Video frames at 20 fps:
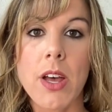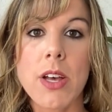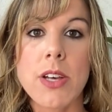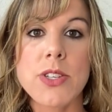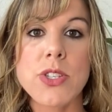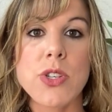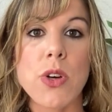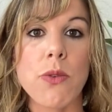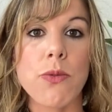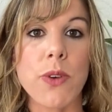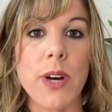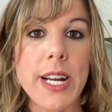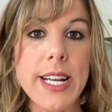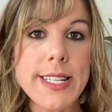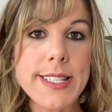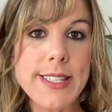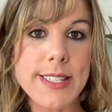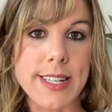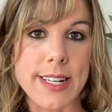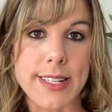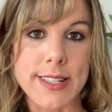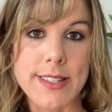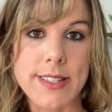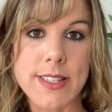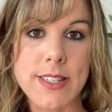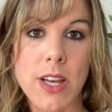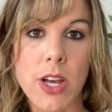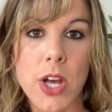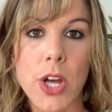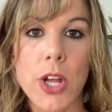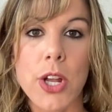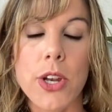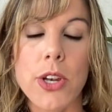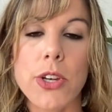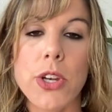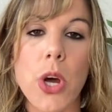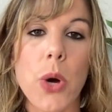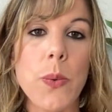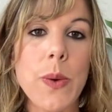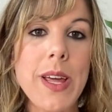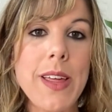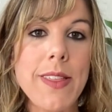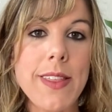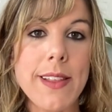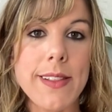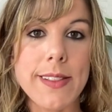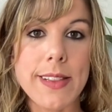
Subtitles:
So, for instance, knowing the